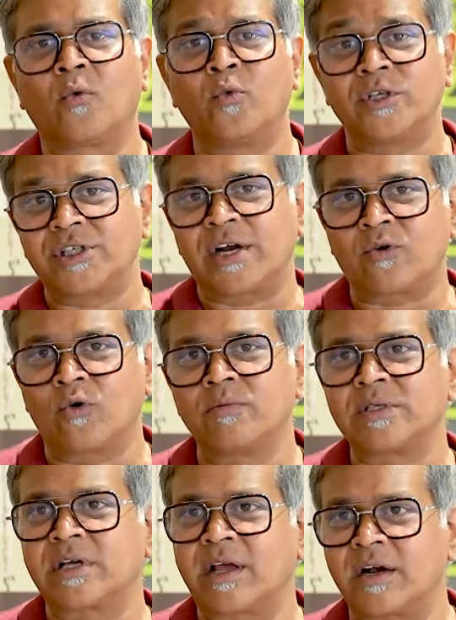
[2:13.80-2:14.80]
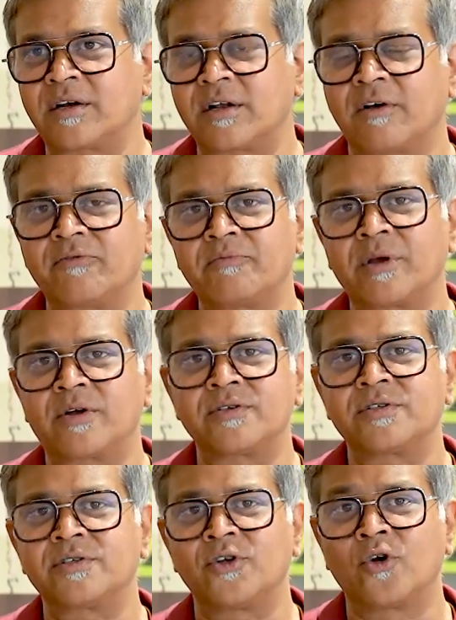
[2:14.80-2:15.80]
which at home is again tough
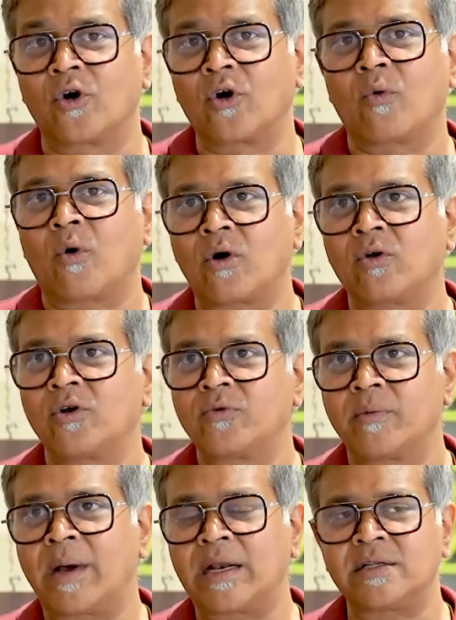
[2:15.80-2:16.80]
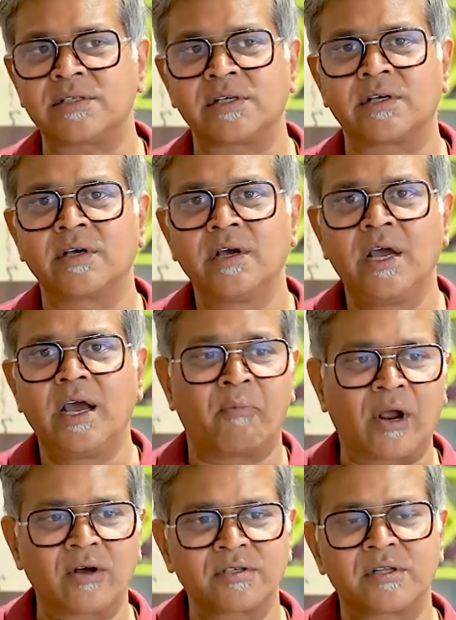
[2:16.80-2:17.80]
because you don't know what all you were balancing.
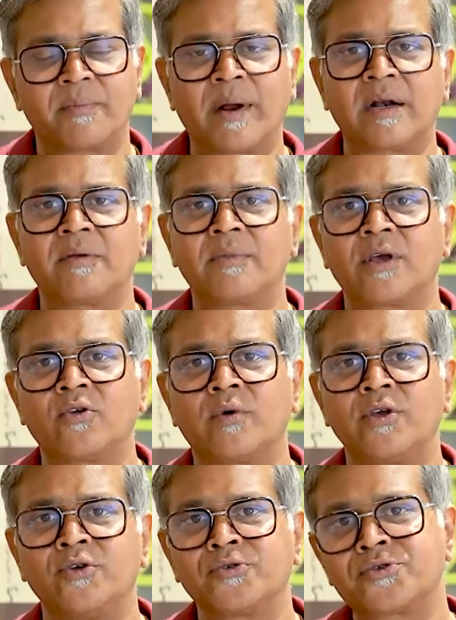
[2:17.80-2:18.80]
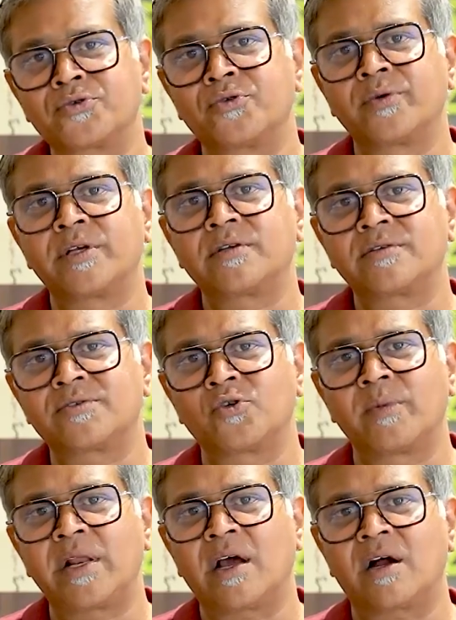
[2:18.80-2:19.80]
Because of the pandemic, you were used to doing
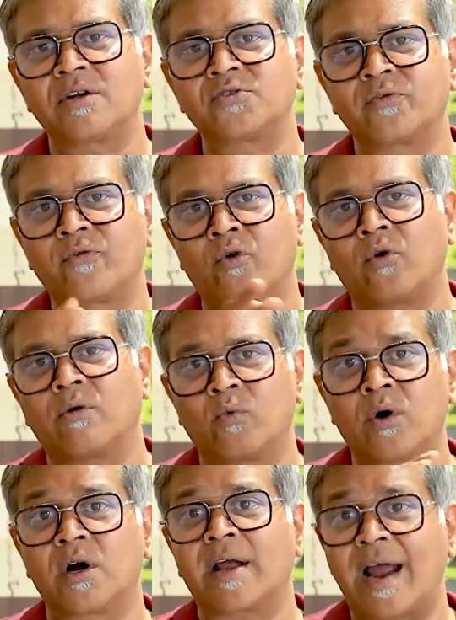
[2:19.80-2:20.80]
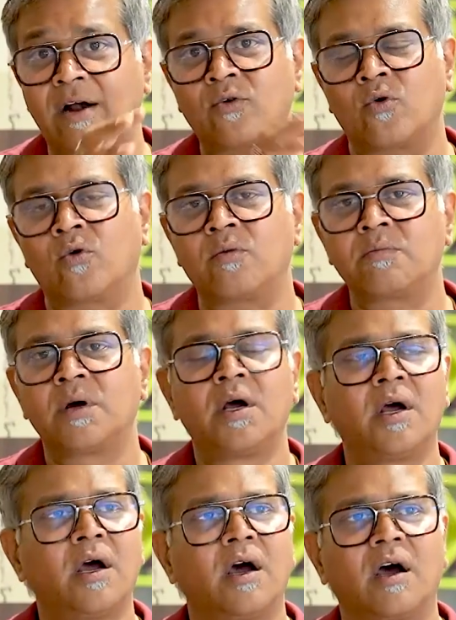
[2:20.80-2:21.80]
so many hours of work at home,
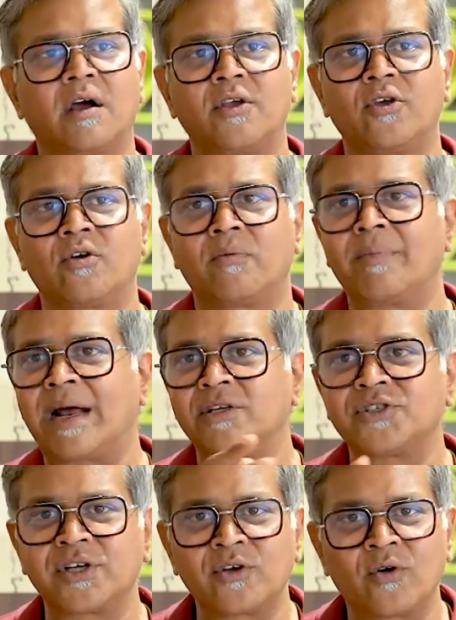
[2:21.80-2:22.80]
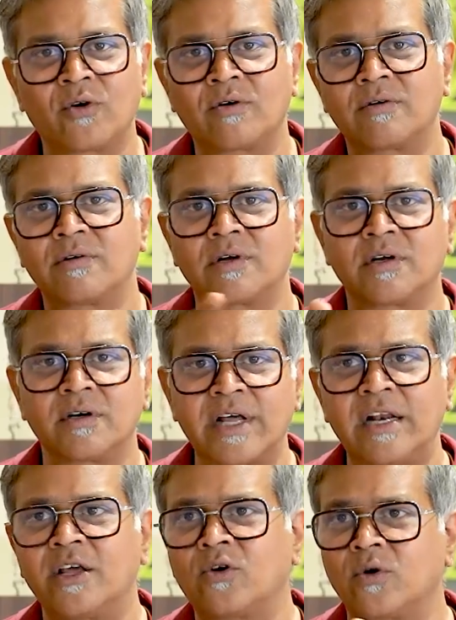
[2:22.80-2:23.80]
managing your
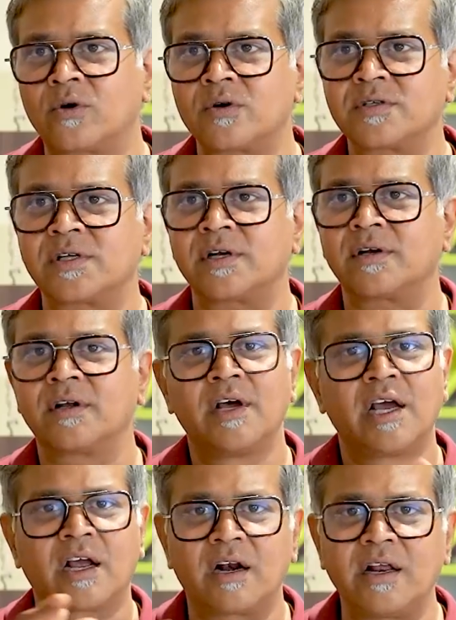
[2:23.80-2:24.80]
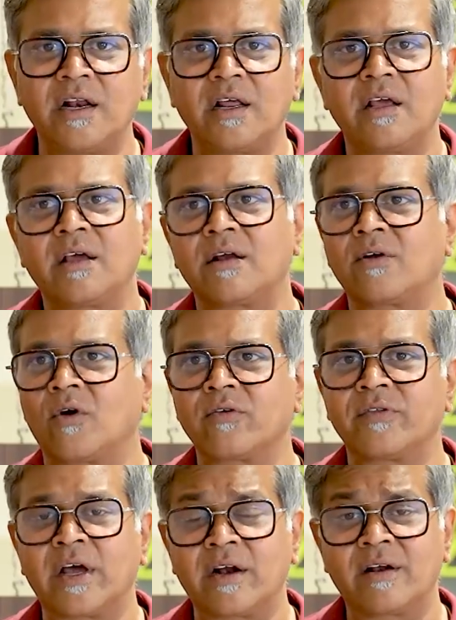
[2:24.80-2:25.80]
daily chores and cleaning and all
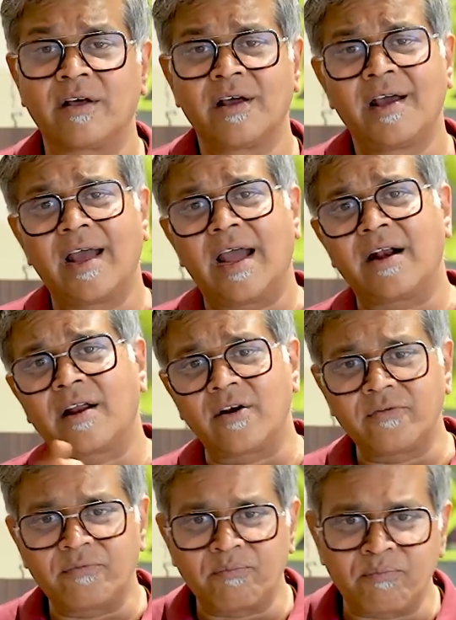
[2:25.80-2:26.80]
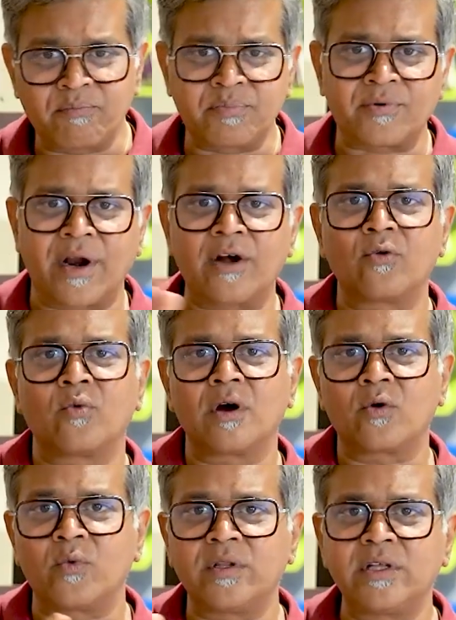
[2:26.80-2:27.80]
of that, and kind of trying to
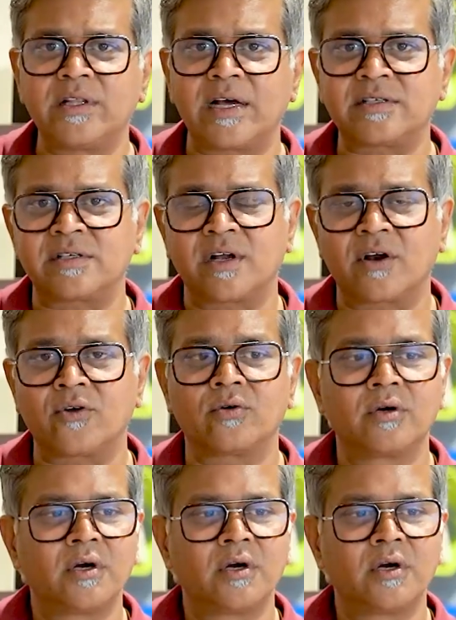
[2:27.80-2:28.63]
work within that scenario.